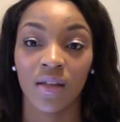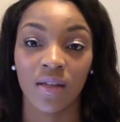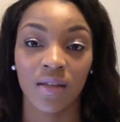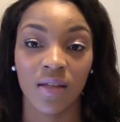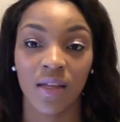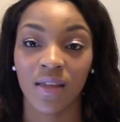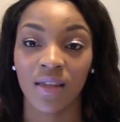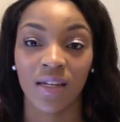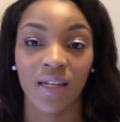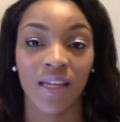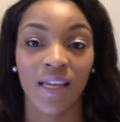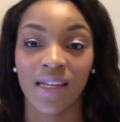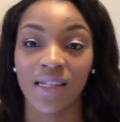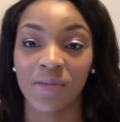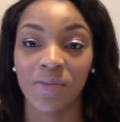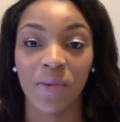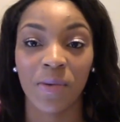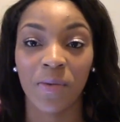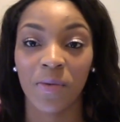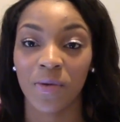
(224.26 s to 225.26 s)
Nothing
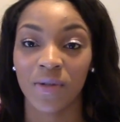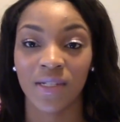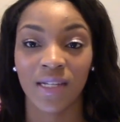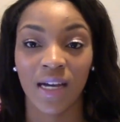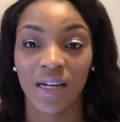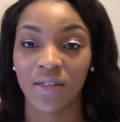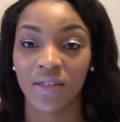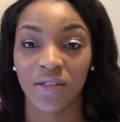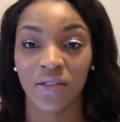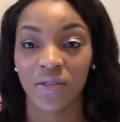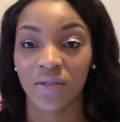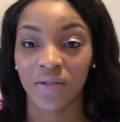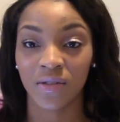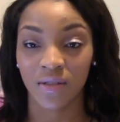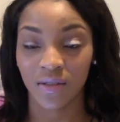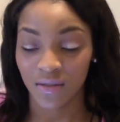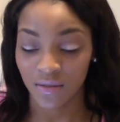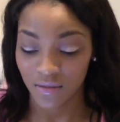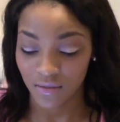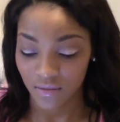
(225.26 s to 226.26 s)
against people with
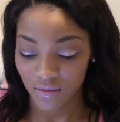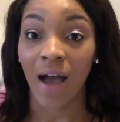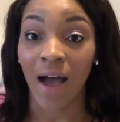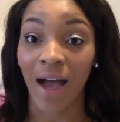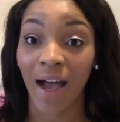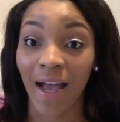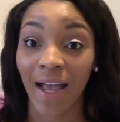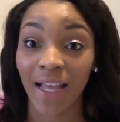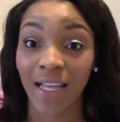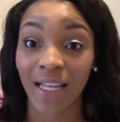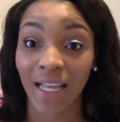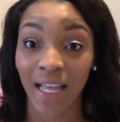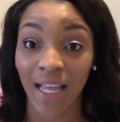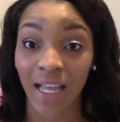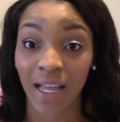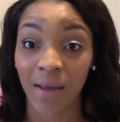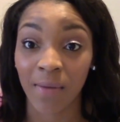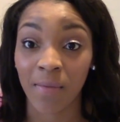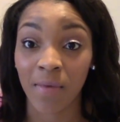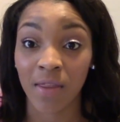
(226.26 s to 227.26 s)
tattoos. I
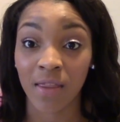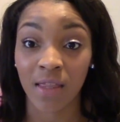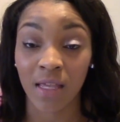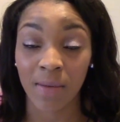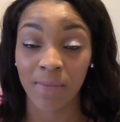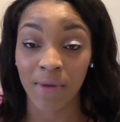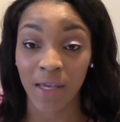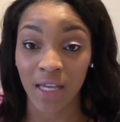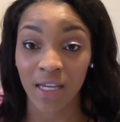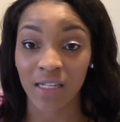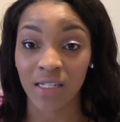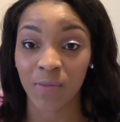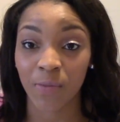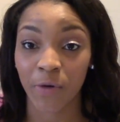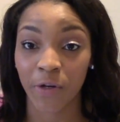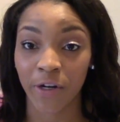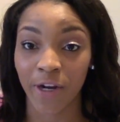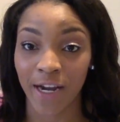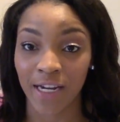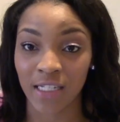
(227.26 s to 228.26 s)
am the biggest
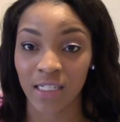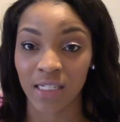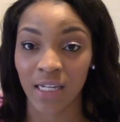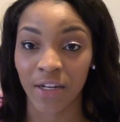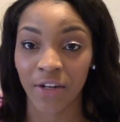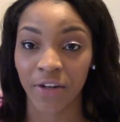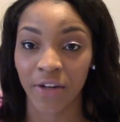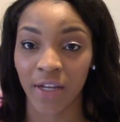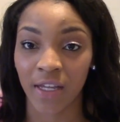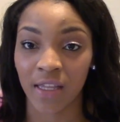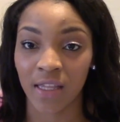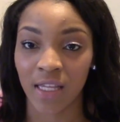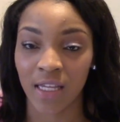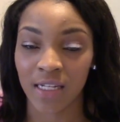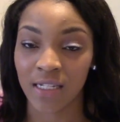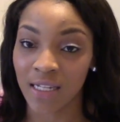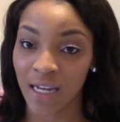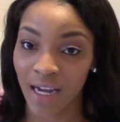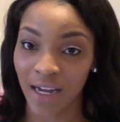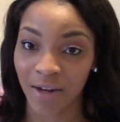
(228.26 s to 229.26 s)
procrastinator in the
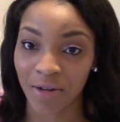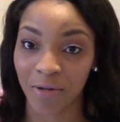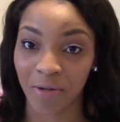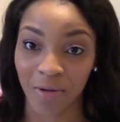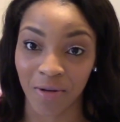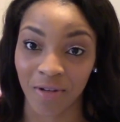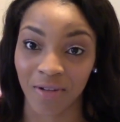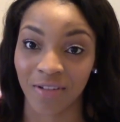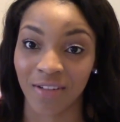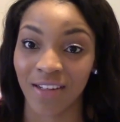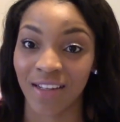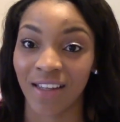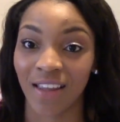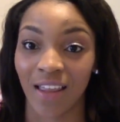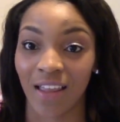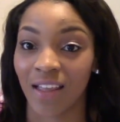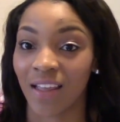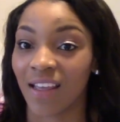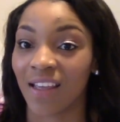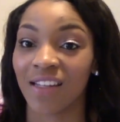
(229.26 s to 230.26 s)
entire world.
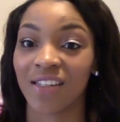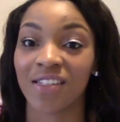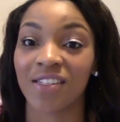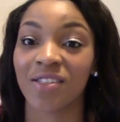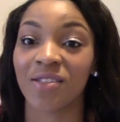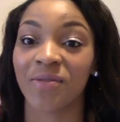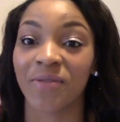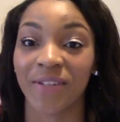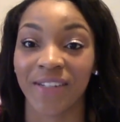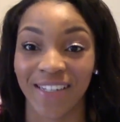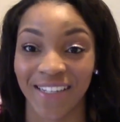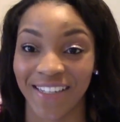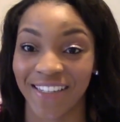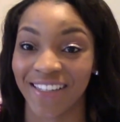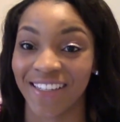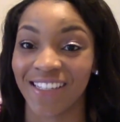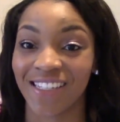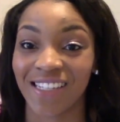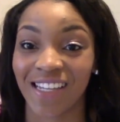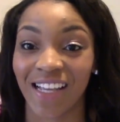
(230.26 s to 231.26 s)
Like, it's
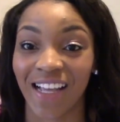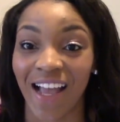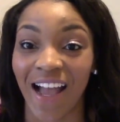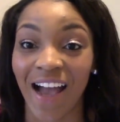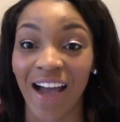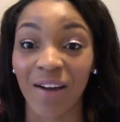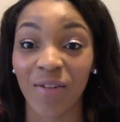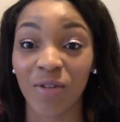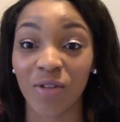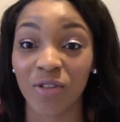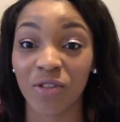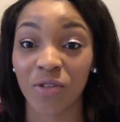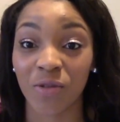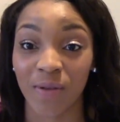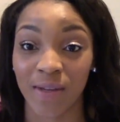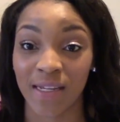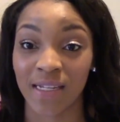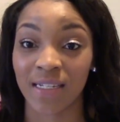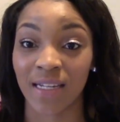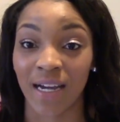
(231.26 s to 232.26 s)
ridiculous. Like, I will do
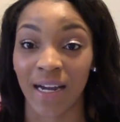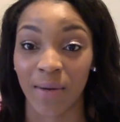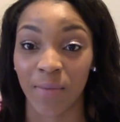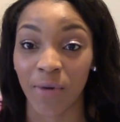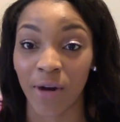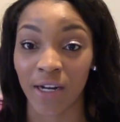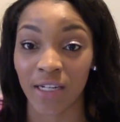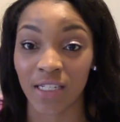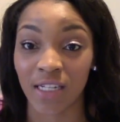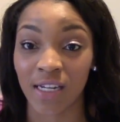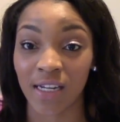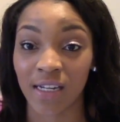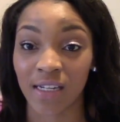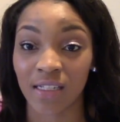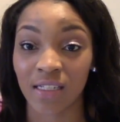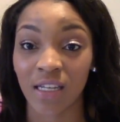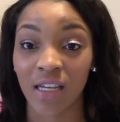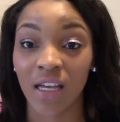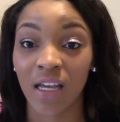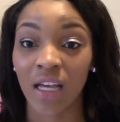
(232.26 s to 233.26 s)
an entire project
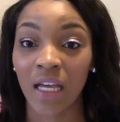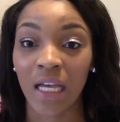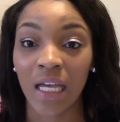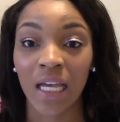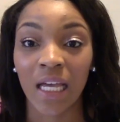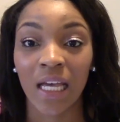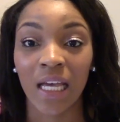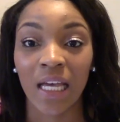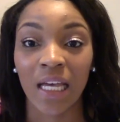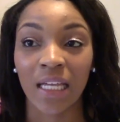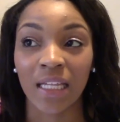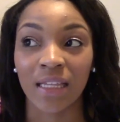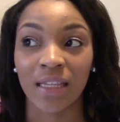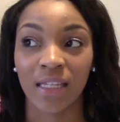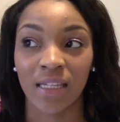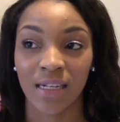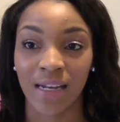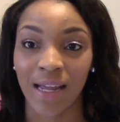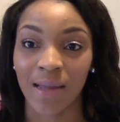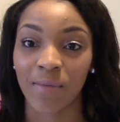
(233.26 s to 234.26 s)

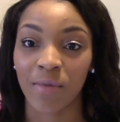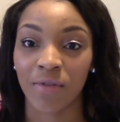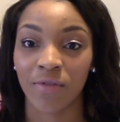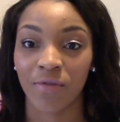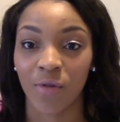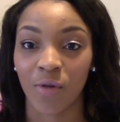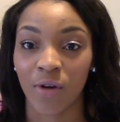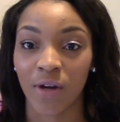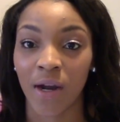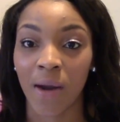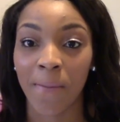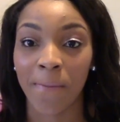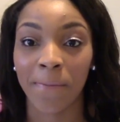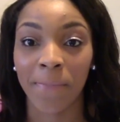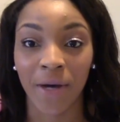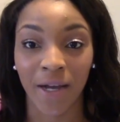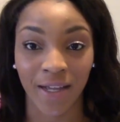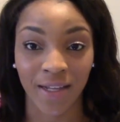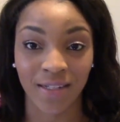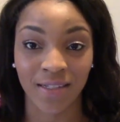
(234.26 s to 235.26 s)
the night before,
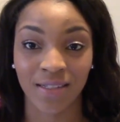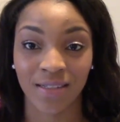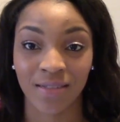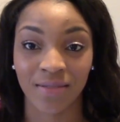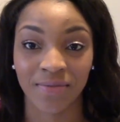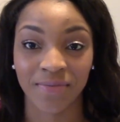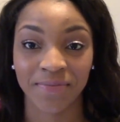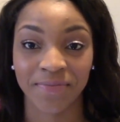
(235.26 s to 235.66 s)
but